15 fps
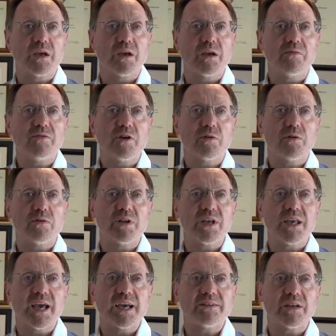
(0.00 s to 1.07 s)
If you're only
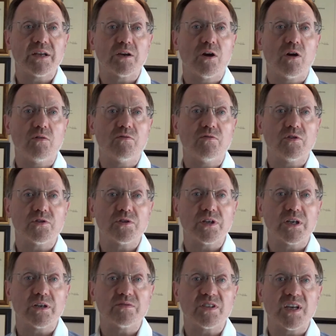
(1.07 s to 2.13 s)
getting
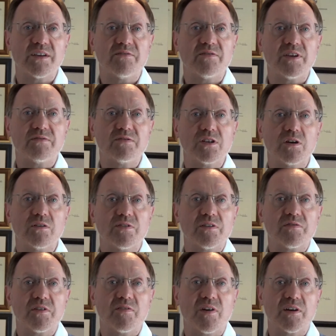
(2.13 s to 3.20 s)
co-funding of, say, fifty or
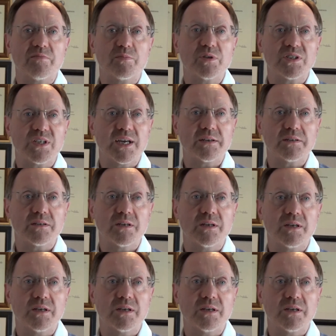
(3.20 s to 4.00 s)
fifty-five percent,